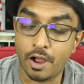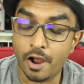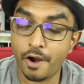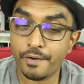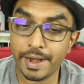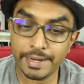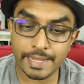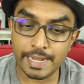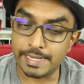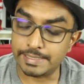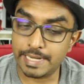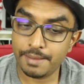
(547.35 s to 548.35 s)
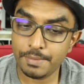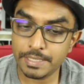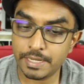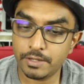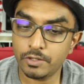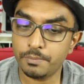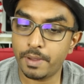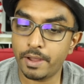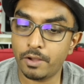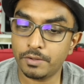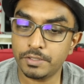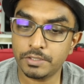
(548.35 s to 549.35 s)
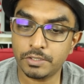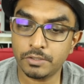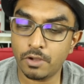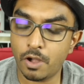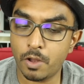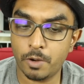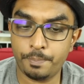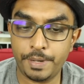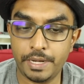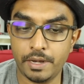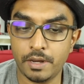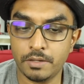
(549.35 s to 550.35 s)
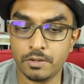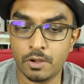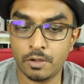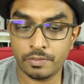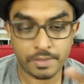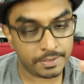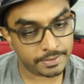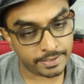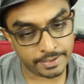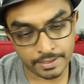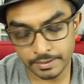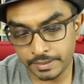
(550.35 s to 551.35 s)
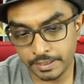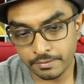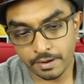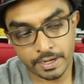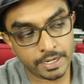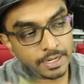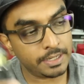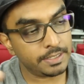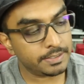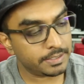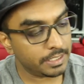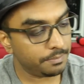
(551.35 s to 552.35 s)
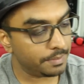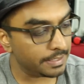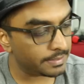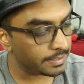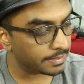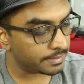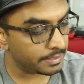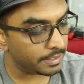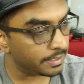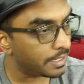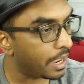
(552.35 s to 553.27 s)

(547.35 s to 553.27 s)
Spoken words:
Alright guys, let me tell you my honest to God opinion on this little thing right here, the CB60.